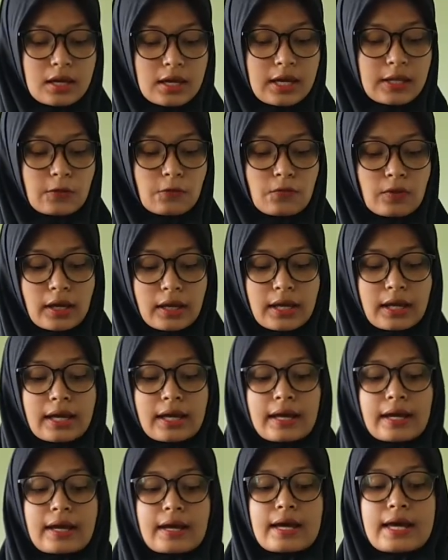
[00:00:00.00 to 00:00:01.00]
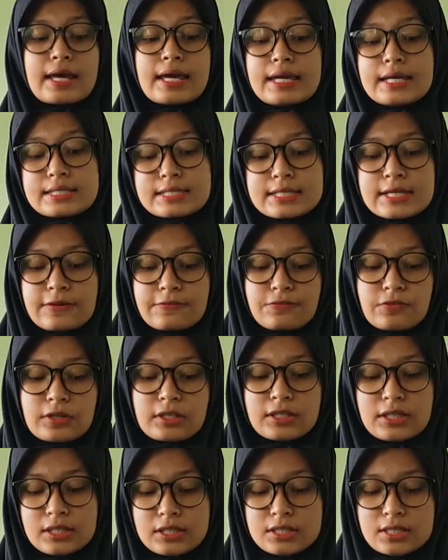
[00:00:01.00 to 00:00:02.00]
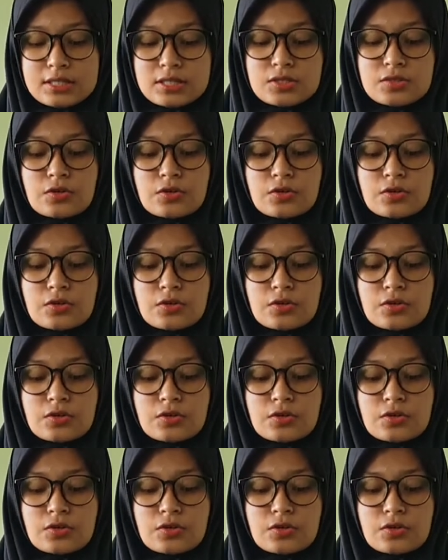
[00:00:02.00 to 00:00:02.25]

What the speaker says: it easier for teachers